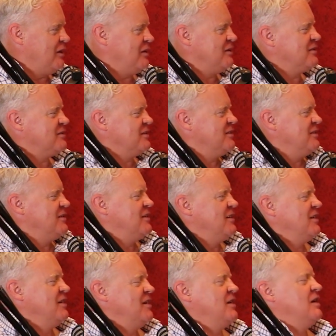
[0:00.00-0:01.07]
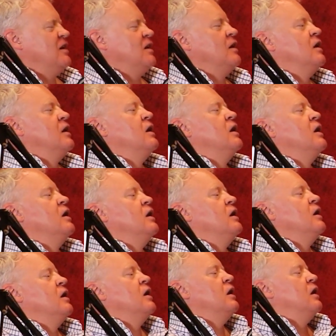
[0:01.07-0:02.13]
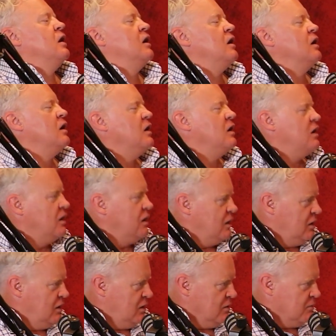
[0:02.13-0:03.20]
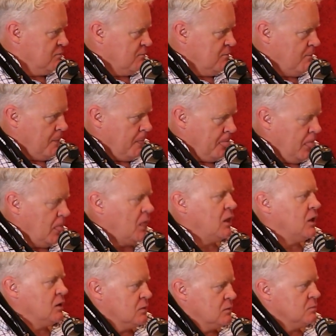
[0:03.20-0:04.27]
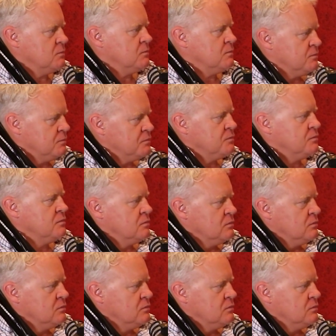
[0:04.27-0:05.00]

So we have to move on by trying to do it better and to do other